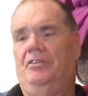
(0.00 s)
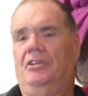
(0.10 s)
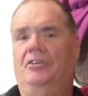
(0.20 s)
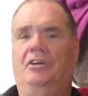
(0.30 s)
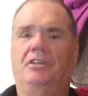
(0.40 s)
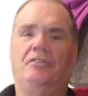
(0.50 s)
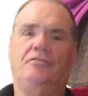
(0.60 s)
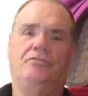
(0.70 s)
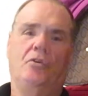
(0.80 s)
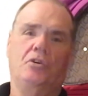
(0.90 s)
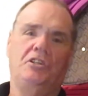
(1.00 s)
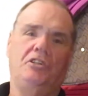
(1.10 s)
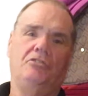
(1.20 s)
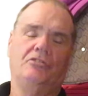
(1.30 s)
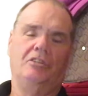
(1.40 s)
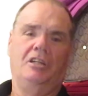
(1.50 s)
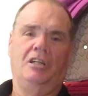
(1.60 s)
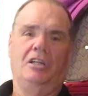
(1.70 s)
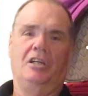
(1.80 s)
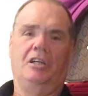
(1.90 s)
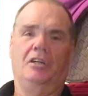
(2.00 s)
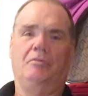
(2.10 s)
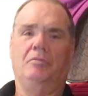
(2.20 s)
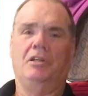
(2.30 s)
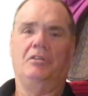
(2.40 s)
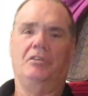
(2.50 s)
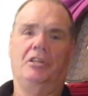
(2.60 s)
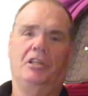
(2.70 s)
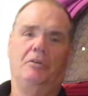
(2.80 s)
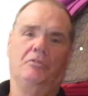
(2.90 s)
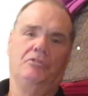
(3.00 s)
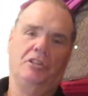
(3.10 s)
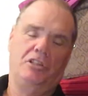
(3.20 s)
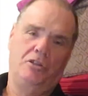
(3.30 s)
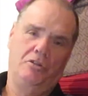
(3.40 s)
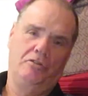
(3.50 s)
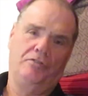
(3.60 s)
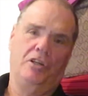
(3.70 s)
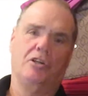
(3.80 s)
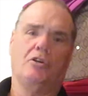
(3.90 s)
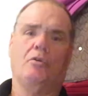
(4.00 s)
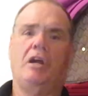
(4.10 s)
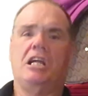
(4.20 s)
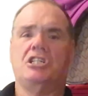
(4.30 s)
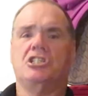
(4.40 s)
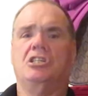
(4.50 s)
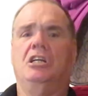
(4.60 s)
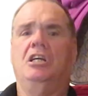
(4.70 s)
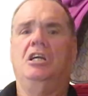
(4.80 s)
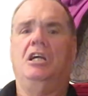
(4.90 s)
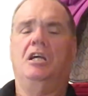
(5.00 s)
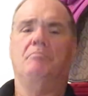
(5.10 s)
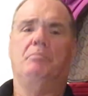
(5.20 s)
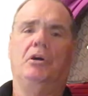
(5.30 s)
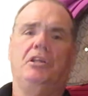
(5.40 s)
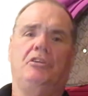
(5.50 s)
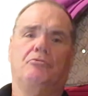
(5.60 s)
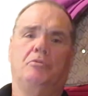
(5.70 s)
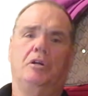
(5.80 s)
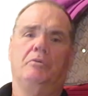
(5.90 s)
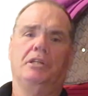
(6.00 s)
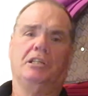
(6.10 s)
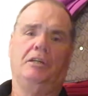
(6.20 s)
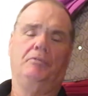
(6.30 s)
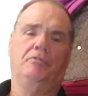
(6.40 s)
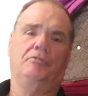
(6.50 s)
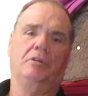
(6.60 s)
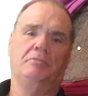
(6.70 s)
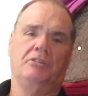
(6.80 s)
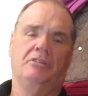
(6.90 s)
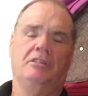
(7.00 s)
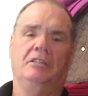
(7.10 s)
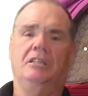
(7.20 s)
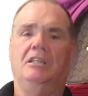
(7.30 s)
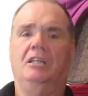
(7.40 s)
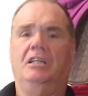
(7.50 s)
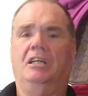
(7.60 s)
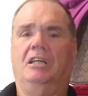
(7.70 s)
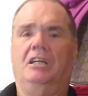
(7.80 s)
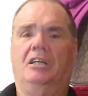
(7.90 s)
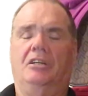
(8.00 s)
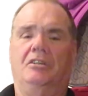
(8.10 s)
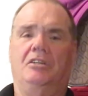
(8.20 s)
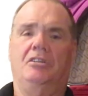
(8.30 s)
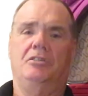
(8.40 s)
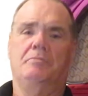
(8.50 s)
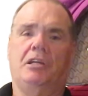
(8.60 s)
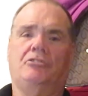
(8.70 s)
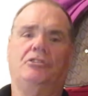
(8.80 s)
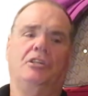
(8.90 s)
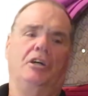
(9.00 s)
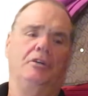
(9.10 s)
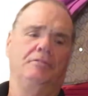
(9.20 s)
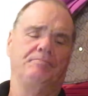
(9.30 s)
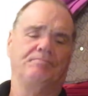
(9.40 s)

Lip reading: 1940s, when there was a UFO crash and bodies were recovered from it in New Mexico.